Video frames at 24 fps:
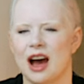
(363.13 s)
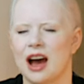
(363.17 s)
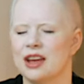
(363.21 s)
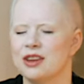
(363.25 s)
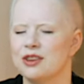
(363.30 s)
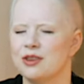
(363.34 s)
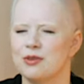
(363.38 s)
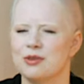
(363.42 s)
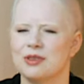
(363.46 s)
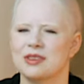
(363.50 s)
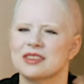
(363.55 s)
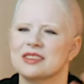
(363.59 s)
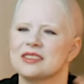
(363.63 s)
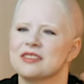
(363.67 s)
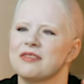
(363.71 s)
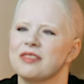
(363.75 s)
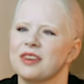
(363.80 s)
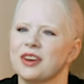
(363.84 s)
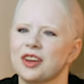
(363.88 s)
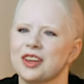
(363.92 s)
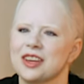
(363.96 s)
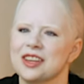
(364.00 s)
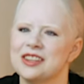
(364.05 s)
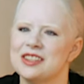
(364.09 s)
I know this is a
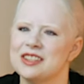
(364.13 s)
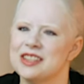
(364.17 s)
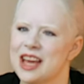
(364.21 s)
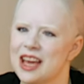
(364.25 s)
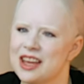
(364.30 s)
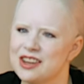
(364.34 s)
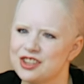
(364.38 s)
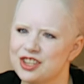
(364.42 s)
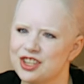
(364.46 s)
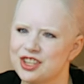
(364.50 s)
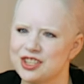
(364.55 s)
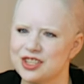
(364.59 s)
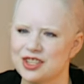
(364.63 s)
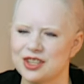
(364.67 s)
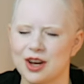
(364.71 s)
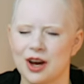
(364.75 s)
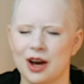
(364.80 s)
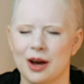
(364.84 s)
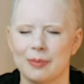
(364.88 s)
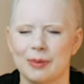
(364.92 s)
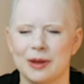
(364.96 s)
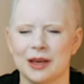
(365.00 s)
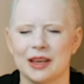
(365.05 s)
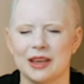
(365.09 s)
very contentious
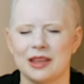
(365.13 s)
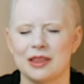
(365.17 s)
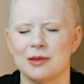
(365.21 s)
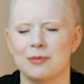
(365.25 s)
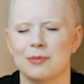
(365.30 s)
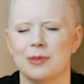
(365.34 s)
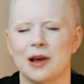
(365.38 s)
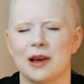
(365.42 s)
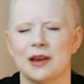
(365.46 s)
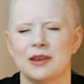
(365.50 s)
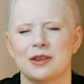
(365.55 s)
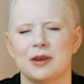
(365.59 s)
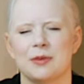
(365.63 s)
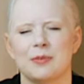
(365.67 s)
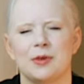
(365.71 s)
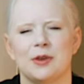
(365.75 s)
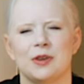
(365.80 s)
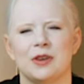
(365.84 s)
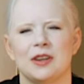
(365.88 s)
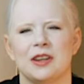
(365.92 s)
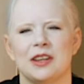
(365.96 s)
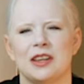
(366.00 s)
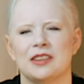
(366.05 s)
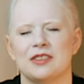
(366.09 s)
topic in the blind
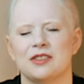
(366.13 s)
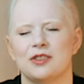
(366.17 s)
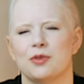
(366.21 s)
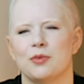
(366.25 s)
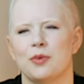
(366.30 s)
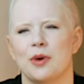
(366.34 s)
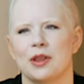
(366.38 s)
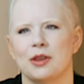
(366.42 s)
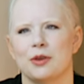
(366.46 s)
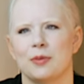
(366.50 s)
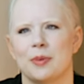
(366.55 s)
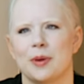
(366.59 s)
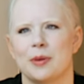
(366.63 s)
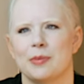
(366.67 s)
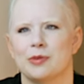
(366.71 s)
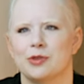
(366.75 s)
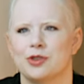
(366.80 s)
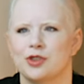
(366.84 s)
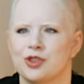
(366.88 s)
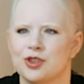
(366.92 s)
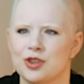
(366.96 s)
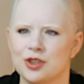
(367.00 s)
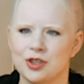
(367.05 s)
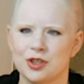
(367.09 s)
community as to whether people
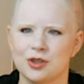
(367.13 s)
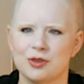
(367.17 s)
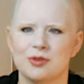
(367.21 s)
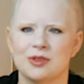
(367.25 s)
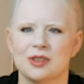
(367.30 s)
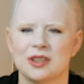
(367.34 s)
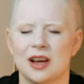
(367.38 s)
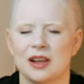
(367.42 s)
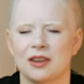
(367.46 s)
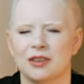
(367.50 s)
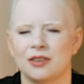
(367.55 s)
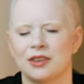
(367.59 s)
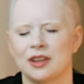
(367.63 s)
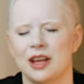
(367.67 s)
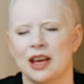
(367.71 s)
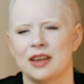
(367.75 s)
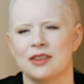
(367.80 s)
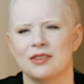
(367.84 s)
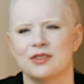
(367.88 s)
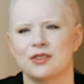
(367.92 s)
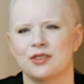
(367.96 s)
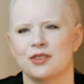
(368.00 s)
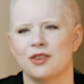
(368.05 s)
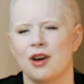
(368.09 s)
should use colored
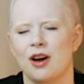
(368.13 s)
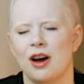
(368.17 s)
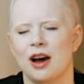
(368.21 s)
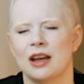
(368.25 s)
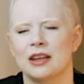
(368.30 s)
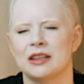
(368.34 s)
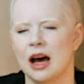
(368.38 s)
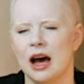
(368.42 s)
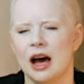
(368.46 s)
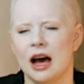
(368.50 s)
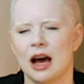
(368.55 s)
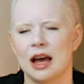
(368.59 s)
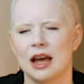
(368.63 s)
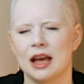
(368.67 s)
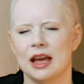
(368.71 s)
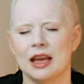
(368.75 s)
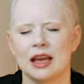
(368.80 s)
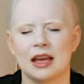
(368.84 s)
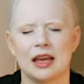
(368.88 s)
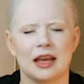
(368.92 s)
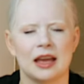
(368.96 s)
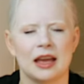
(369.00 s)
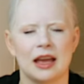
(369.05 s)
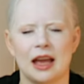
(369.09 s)
canes or not.
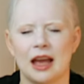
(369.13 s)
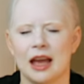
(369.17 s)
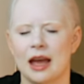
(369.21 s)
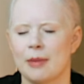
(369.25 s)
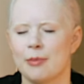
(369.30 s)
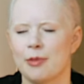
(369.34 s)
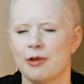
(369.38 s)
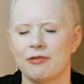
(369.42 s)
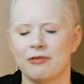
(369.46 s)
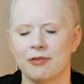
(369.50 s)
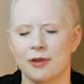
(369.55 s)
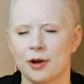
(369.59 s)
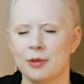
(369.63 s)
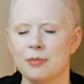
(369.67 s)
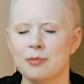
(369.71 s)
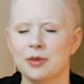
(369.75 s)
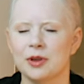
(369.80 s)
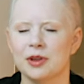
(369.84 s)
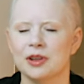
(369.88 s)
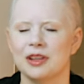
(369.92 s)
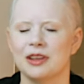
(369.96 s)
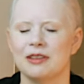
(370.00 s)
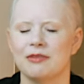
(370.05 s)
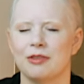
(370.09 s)
I am a firm
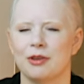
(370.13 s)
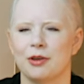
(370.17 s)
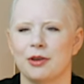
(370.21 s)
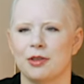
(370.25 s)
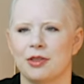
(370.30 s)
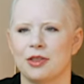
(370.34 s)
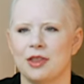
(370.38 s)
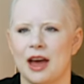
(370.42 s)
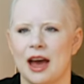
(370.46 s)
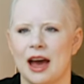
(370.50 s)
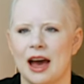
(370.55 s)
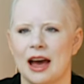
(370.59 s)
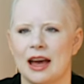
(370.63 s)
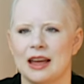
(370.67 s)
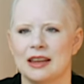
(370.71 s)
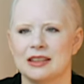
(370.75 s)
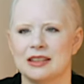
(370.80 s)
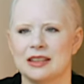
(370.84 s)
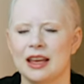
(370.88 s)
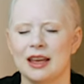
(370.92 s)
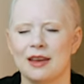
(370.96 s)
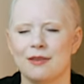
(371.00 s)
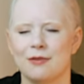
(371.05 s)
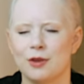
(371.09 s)
believer that
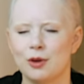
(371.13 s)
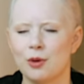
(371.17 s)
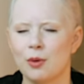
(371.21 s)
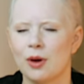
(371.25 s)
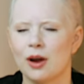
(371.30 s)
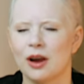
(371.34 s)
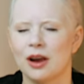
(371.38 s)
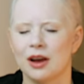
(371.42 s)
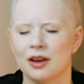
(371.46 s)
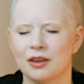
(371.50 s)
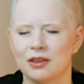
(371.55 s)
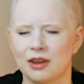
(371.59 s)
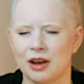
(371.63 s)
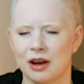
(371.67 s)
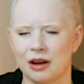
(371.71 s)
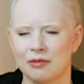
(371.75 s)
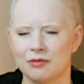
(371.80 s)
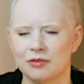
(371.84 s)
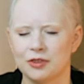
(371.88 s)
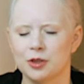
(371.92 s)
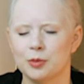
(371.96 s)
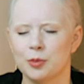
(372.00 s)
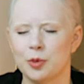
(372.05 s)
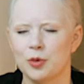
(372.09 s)
if you are
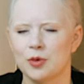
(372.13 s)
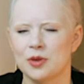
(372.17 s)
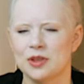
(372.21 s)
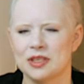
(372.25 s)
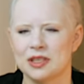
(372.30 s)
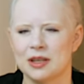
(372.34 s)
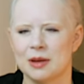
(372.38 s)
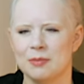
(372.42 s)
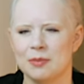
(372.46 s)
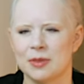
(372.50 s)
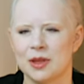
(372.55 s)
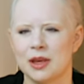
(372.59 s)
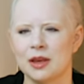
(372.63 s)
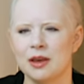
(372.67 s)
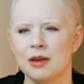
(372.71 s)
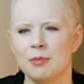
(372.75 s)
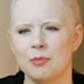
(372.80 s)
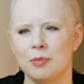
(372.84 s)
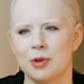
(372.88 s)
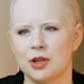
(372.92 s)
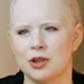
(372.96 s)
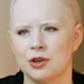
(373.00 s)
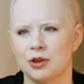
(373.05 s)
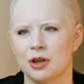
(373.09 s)
uncomfortable with something,
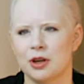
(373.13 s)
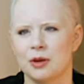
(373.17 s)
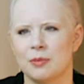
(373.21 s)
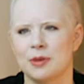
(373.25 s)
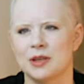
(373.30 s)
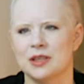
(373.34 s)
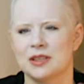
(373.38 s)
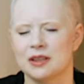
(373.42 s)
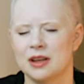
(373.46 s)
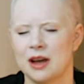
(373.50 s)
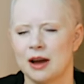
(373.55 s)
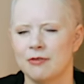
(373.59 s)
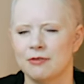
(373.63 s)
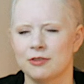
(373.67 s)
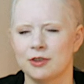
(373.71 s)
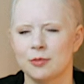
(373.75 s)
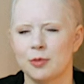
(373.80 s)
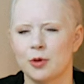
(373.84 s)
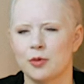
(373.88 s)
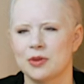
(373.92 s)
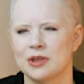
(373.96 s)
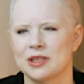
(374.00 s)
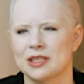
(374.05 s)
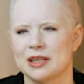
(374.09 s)
but you're going to be
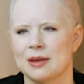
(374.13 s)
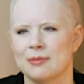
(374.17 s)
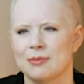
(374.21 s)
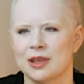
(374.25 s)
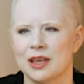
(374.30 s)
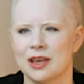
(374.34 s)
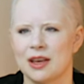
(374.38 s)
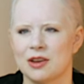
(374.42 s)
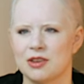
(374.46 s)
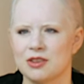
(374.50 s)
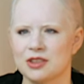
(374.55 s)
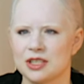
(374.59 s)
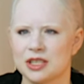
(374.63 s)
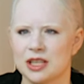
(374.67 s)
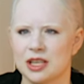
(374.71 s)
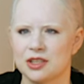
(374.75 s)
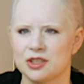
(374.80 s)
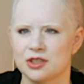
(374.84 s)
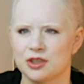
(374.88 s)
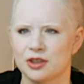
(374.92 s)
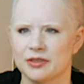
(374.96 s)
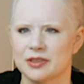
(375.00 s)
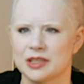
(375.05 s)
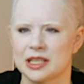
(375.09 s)
comfortable with something else that
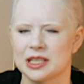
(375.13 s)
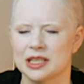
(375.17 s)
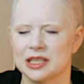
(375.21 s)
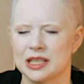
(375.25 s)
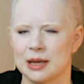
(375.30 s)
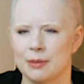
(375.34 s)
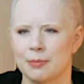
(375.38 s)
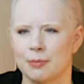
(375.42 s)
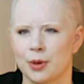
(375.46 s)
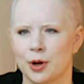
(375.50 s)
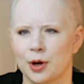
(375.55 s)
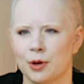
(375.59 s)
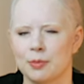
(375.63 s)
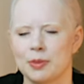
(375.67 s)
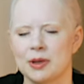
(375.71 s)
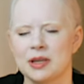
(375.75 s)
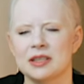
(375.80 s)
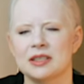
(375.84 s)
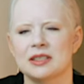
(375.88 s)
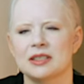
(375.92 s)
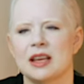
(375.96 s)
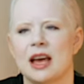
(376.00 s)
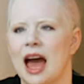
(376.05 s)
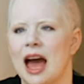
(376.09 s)
serves the same
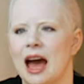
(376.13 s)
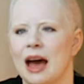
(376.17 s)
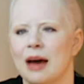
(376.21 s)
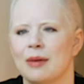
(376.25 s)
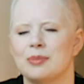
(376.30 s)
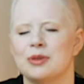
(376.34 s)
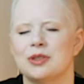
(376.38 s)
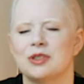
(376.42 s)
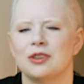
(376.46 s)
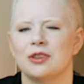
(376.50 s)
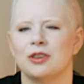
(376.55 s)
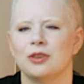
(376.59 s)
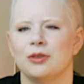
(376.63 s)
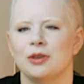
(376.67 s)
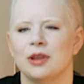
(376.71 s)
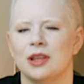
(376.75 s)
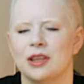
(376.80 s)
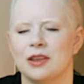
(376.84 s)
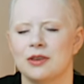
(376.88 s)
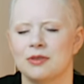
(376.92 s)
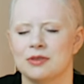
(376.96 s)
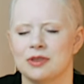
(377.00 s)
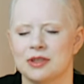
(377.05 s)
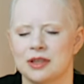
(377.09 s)
purpose, absolutely
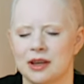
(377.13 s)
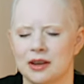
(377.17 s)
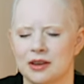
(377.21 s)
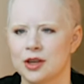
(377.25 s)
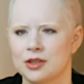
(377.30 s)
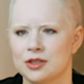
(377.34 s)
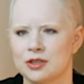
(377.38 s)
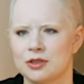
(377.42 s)
use it.